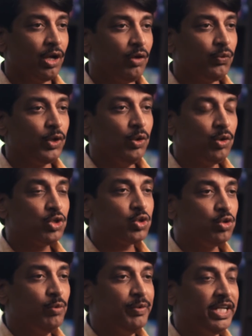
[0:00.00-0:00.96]
If you
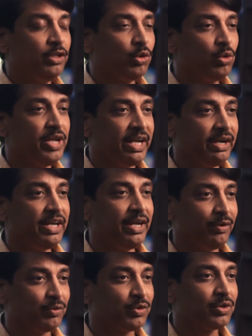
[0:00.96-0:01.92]
lose too many through
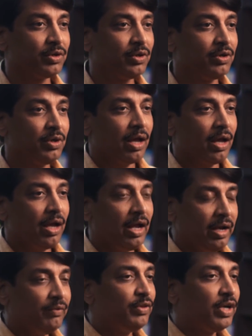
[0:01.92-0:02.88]
negatives,
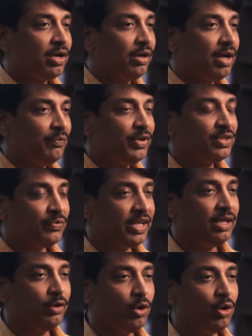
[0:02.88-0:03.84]
and if the cutoff is
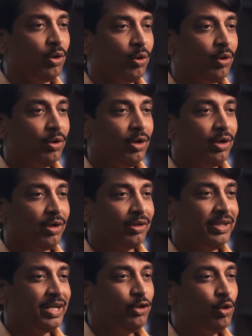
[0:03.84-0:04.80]
very low,
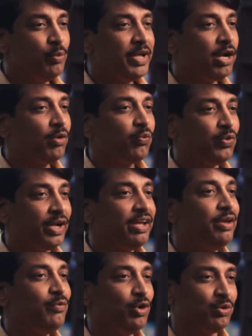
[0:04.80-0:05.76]
then you may not
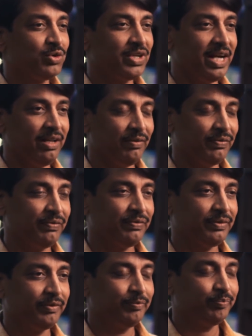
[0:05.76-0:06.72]
forgive
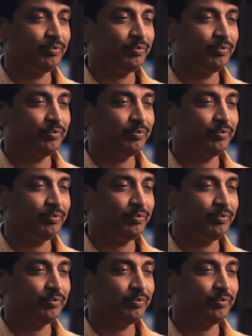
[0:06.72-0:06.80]
yourself.